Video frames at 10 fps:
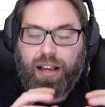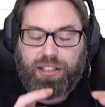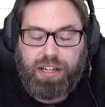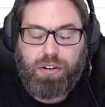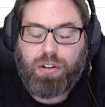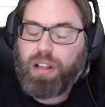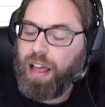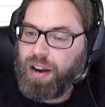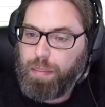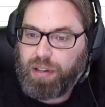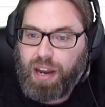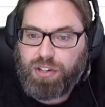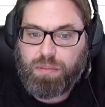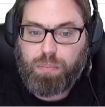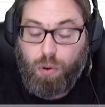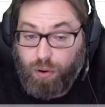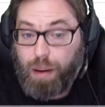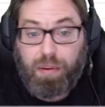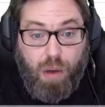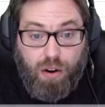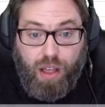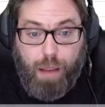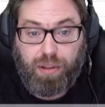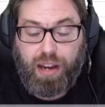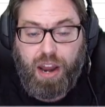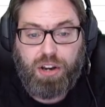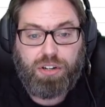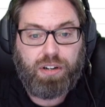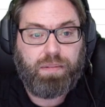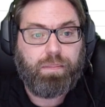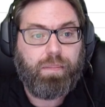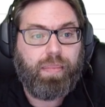a single cloud application programming model application.